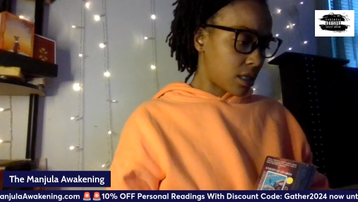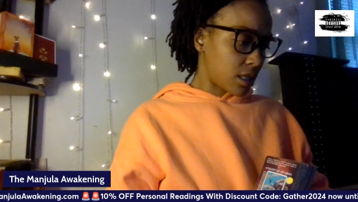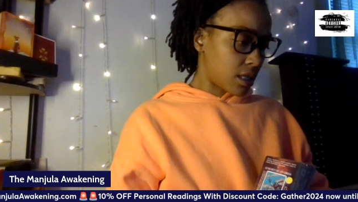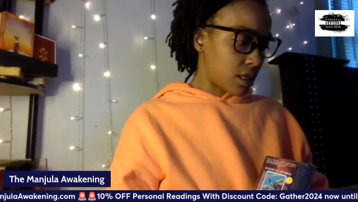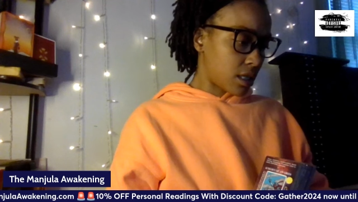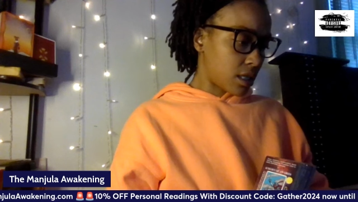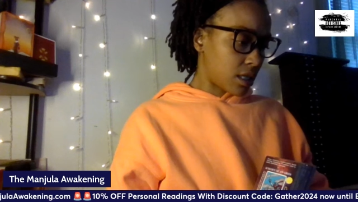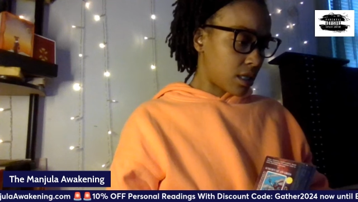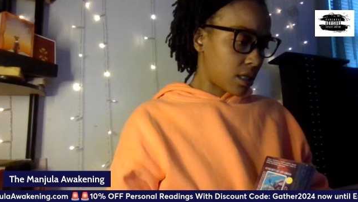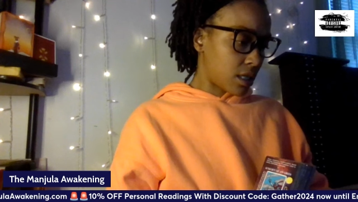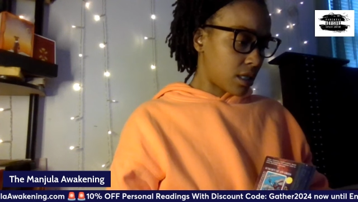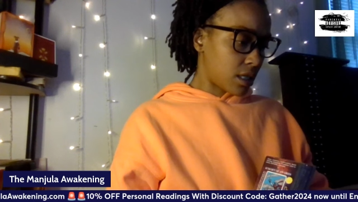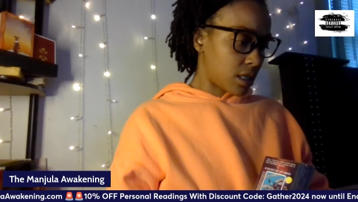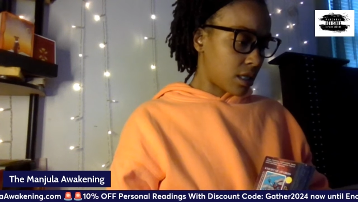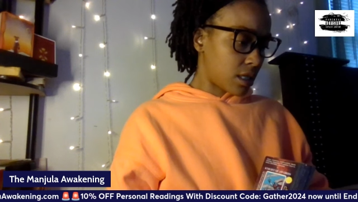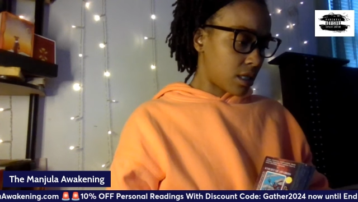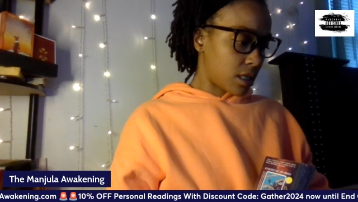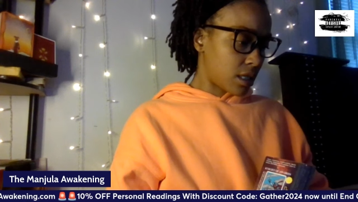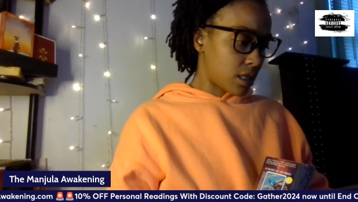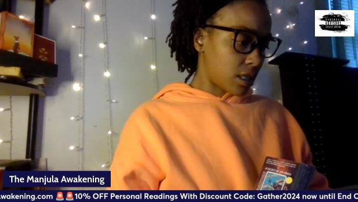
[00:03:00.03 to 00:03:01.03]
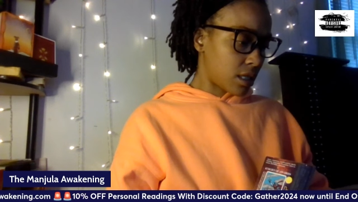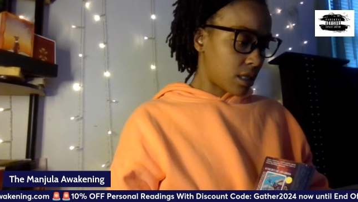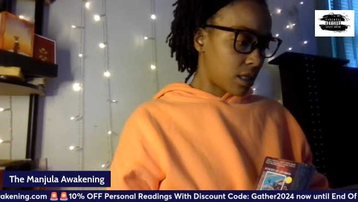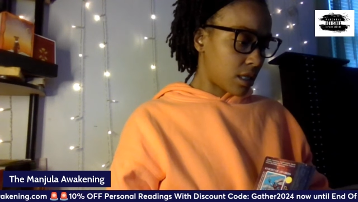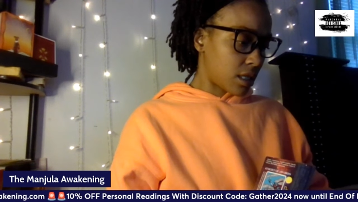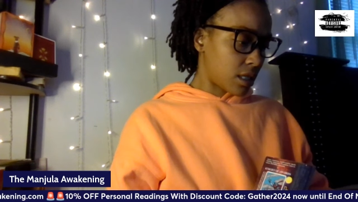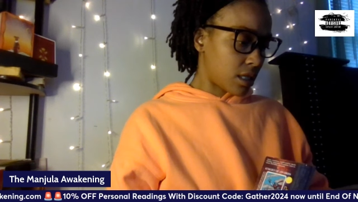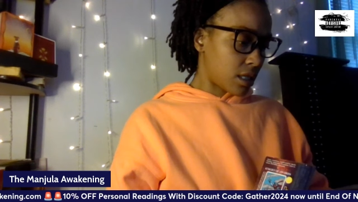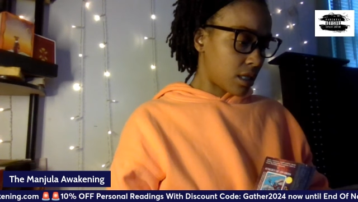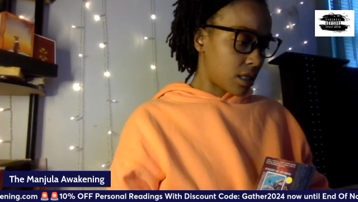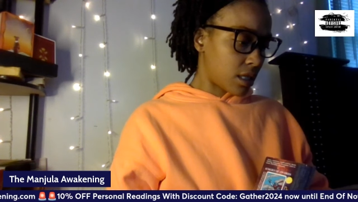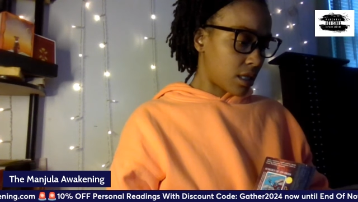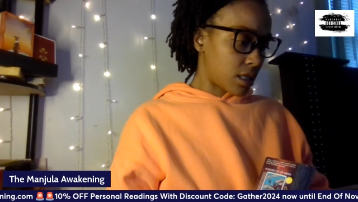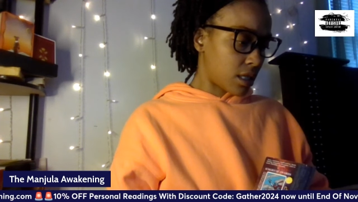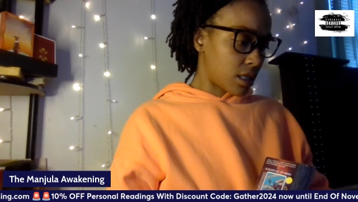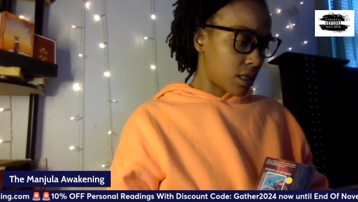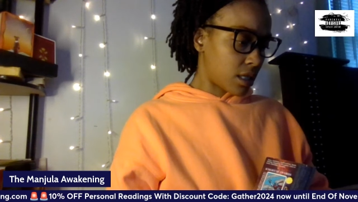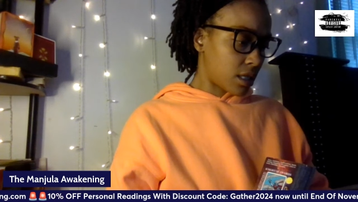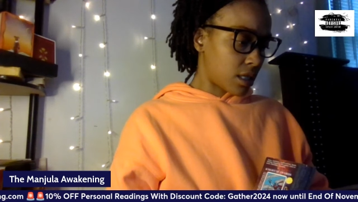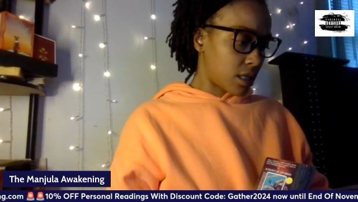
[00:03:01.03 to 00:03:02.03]

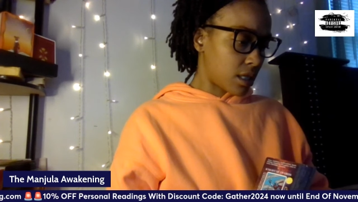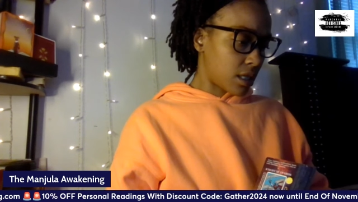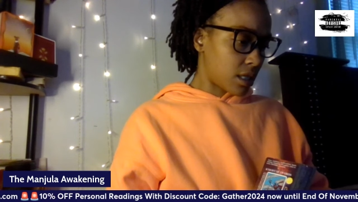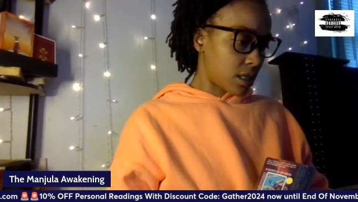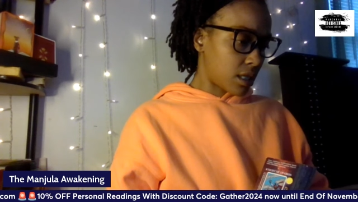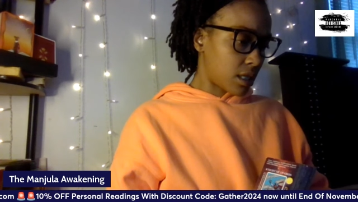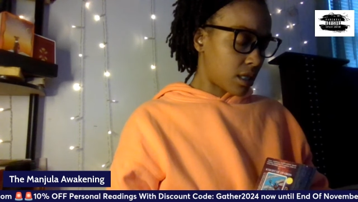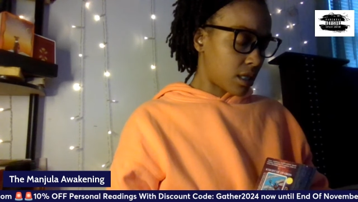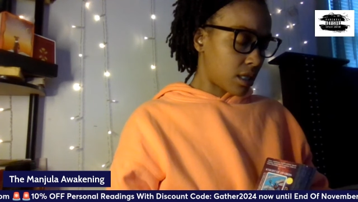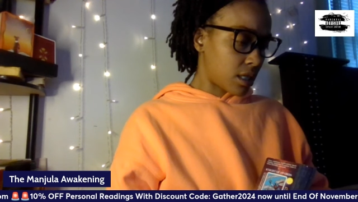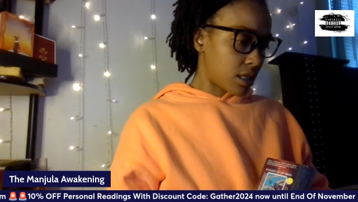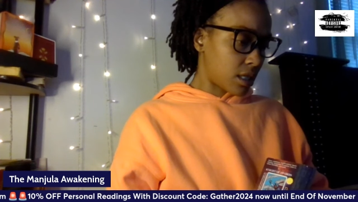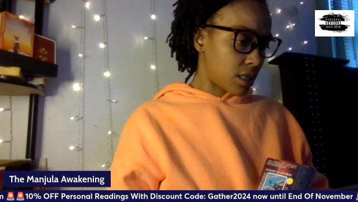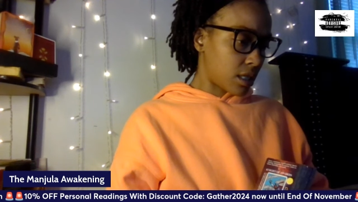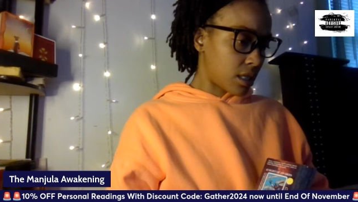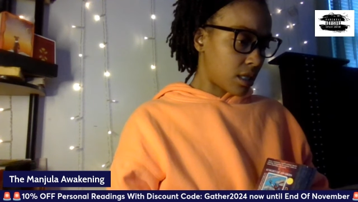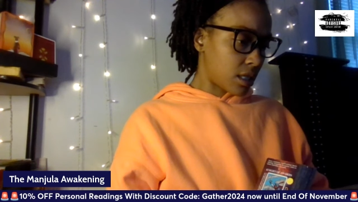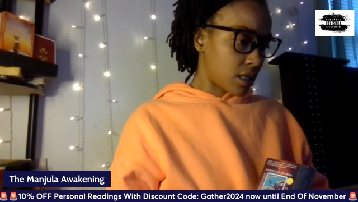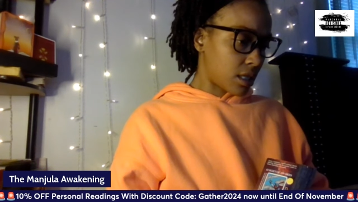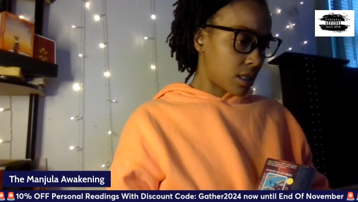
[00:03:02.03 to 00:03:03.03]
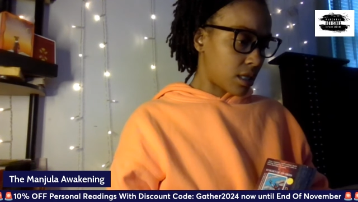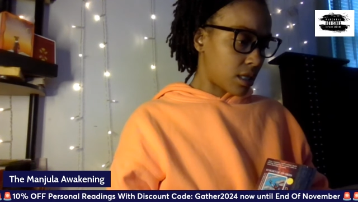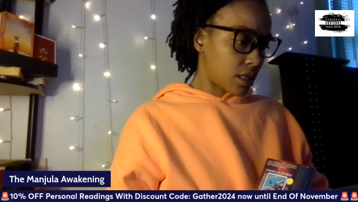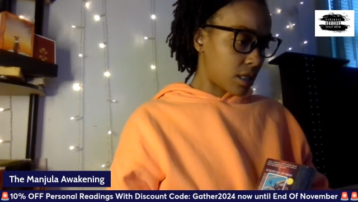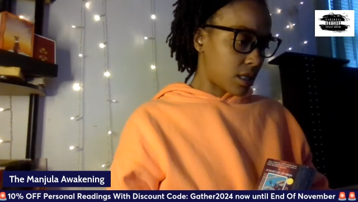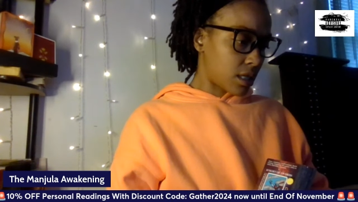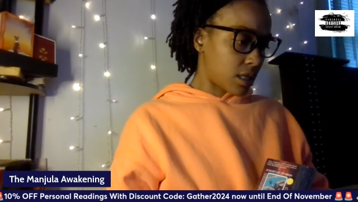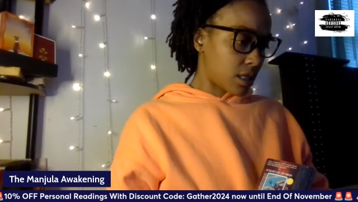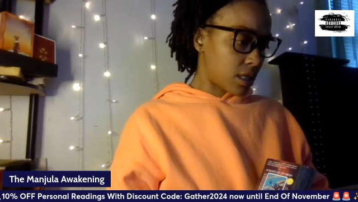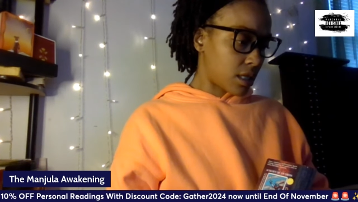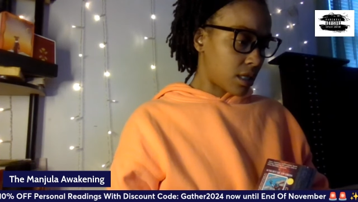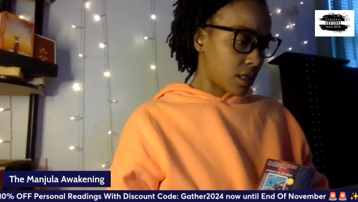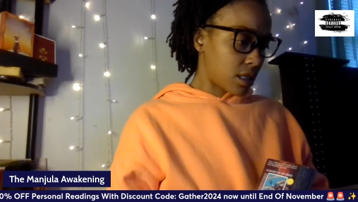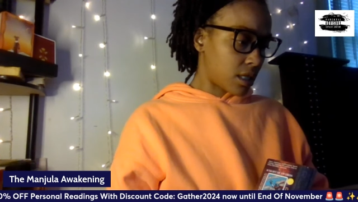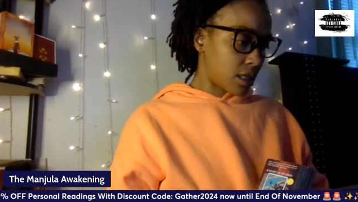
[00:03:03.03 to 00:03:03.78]
Nobody speaks.